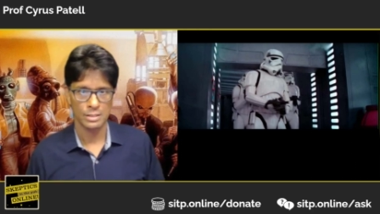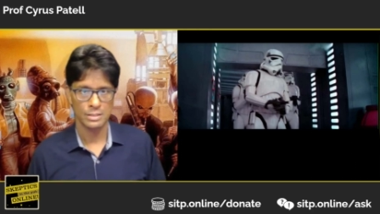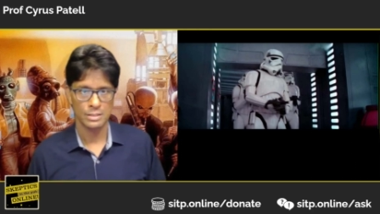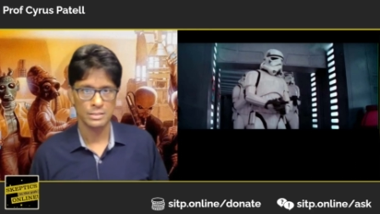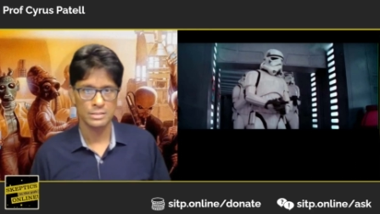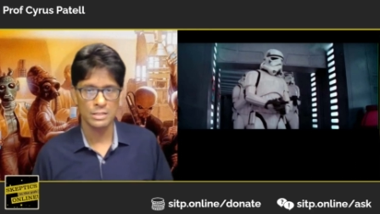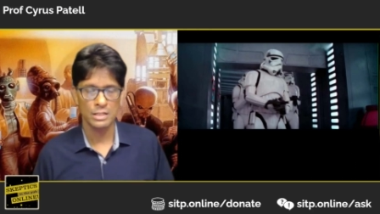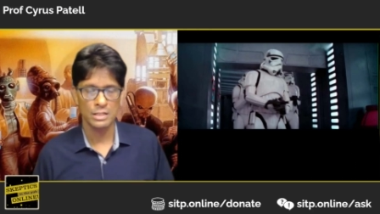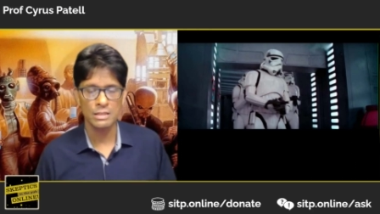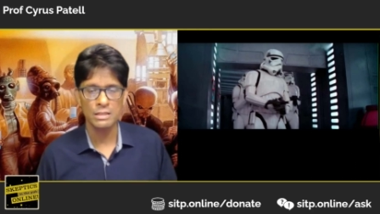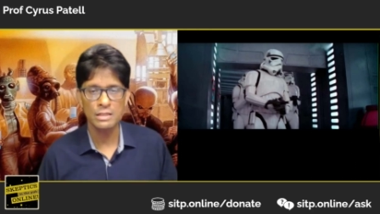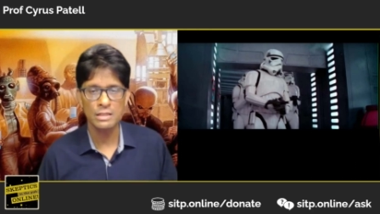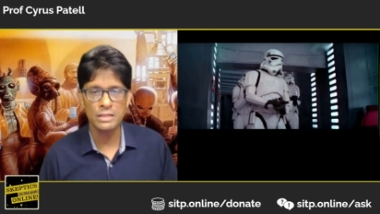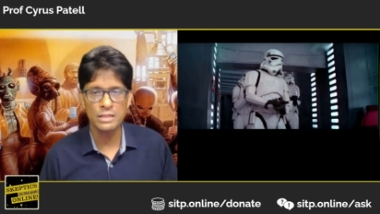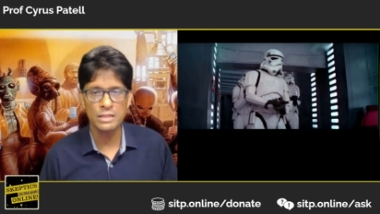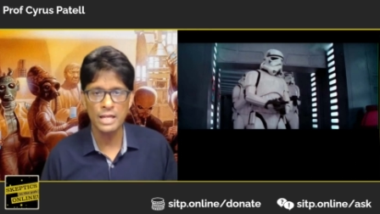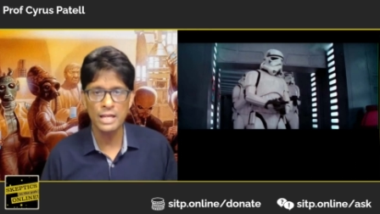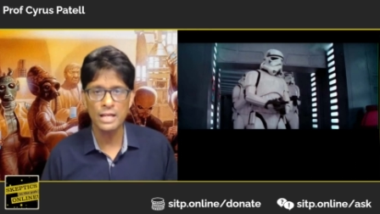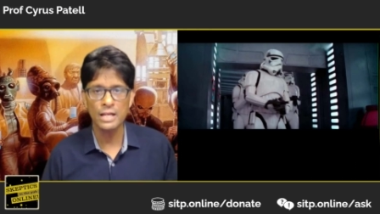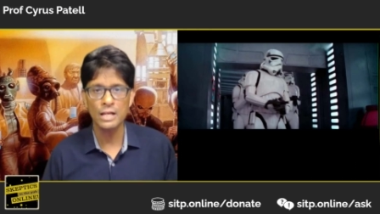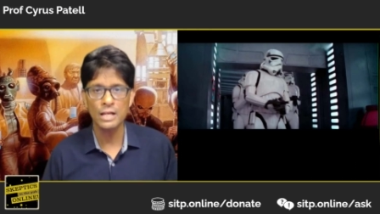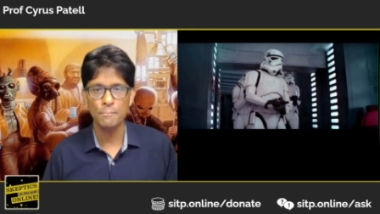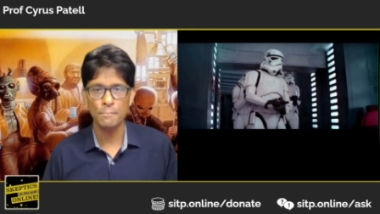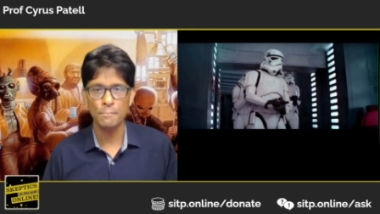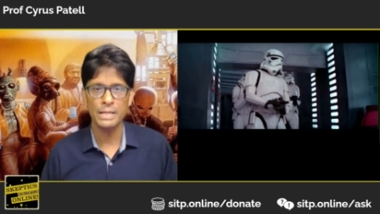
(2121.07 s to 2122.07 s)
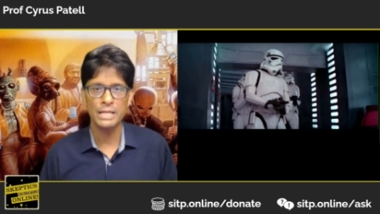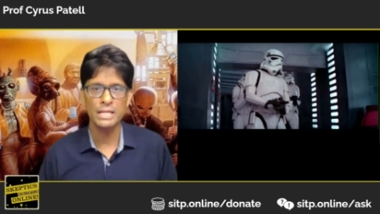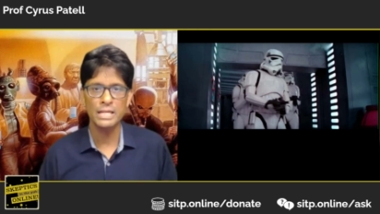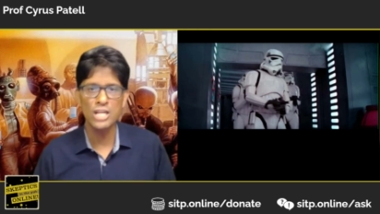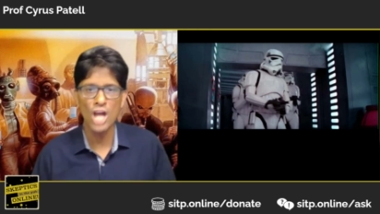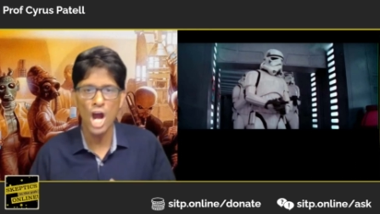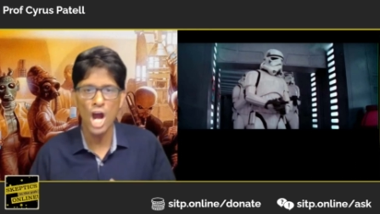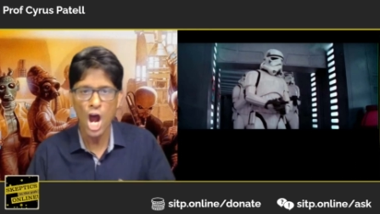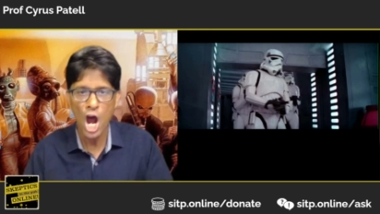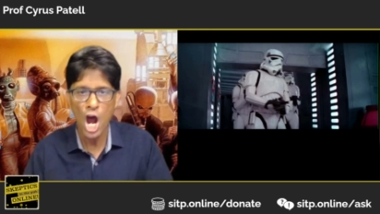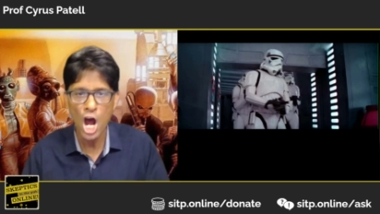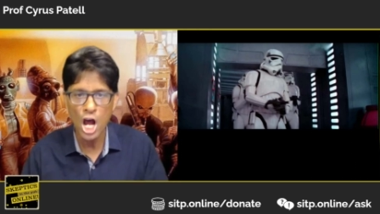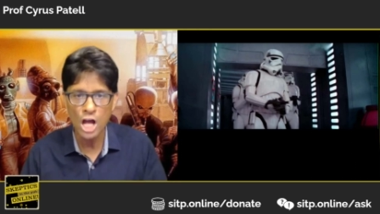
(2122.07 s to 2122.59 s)
to think
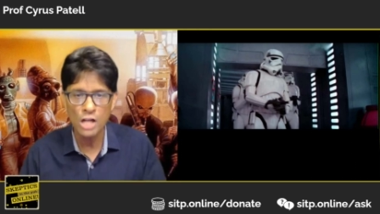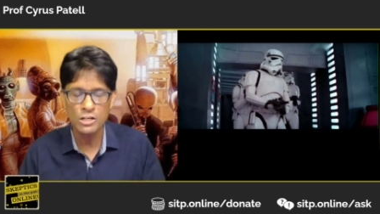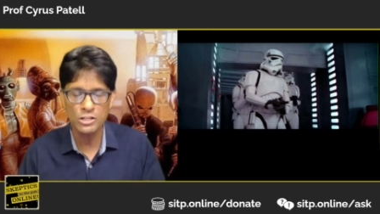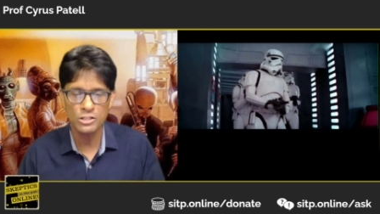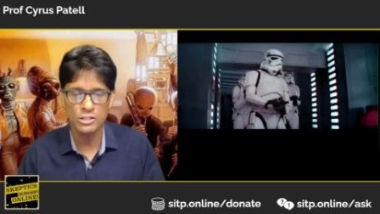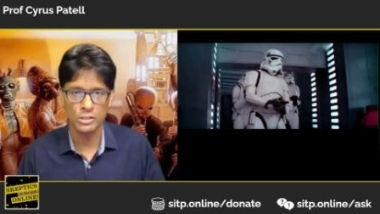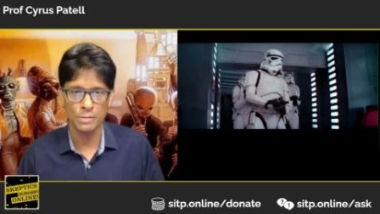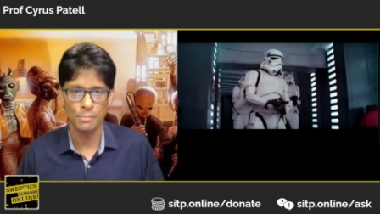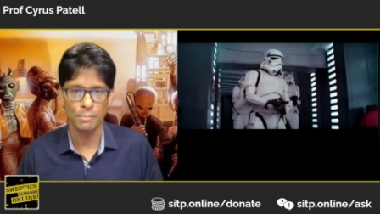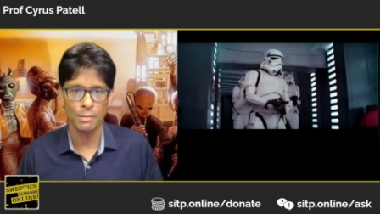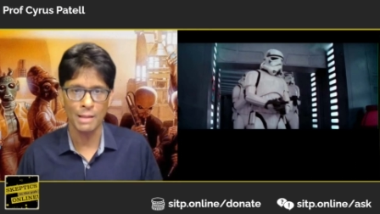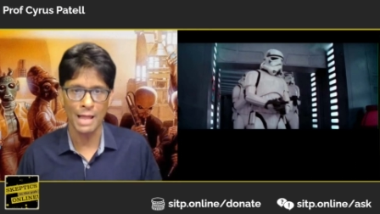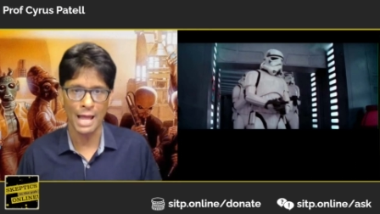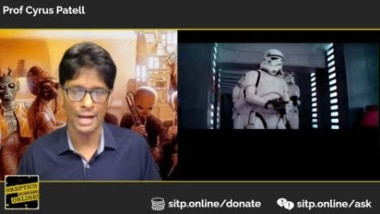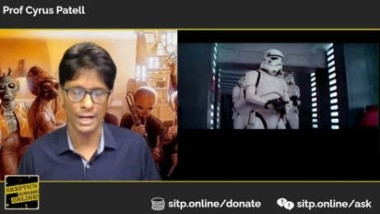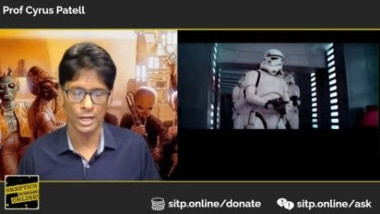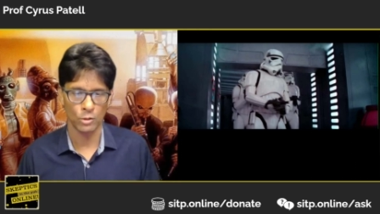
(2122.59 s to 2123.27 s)
beyond the black